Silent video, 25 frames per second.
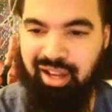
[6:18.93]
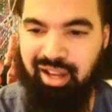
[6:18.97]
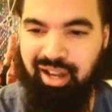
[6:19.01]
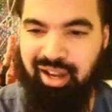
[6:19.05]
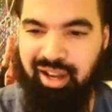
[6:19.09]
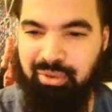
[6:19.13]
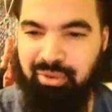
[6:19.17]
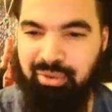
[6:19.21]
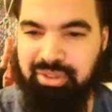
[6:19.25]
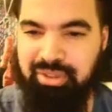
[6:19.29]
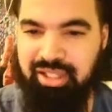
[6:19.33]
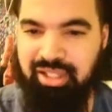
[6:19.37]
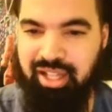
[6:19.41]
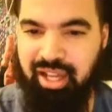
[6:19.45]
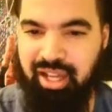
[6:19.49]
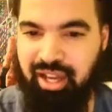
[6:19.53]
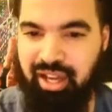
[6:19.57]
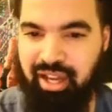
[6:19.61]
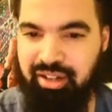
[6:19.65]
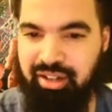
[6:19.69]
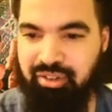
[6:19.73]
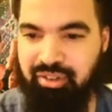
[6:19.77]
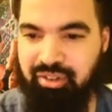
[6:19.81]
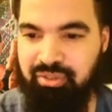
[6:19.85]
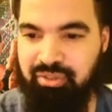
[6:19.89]
was
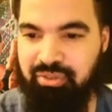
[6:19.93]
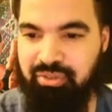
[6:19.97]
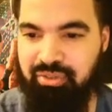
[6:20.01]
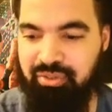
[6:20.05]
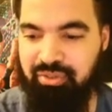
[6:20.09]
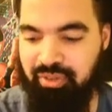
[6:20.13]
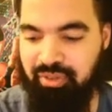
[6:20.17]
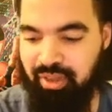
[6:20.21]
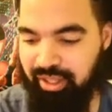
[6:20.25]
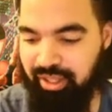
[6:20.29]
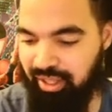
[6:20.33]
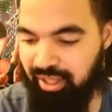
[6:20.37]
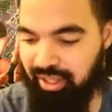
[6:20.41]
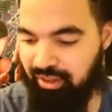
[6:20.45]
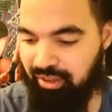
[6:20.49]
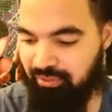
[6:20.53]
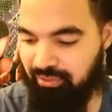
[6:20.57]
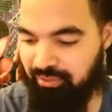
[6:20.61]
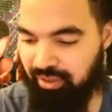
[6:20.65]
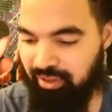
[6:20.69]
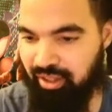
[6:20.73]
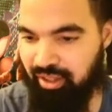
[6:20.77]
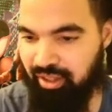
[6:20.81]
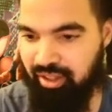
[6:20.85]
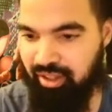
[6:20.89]
kind of like
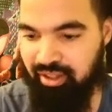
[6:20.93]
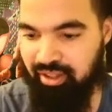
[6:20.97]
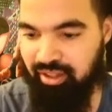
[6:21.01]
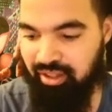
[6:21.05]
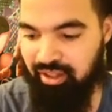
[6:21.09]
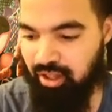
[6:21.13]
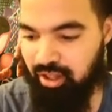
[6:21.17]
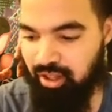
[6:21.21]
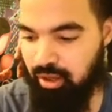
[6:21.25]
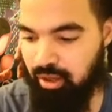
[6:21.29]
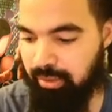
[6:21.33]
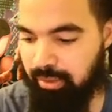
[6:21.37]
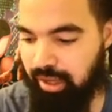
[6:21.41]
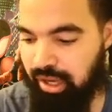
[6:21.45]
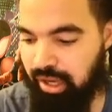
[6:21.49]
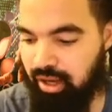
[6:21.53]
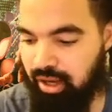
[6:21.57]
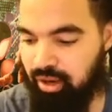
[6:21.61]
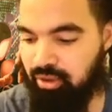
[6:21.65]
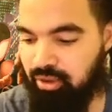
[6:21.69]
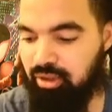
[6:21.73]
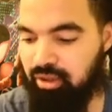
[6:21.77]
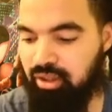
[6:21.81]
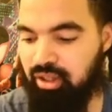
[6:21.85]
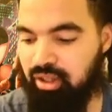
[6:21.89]
iffy
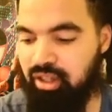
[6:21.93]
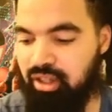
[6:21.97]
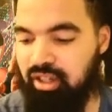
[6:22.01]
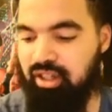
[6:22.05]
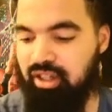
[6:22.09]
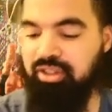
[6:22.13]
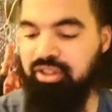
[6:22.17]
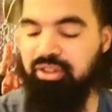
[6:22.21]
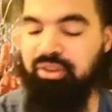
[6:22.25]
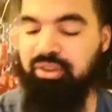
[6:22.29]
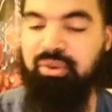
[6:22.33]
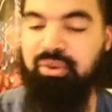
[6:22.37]
about doing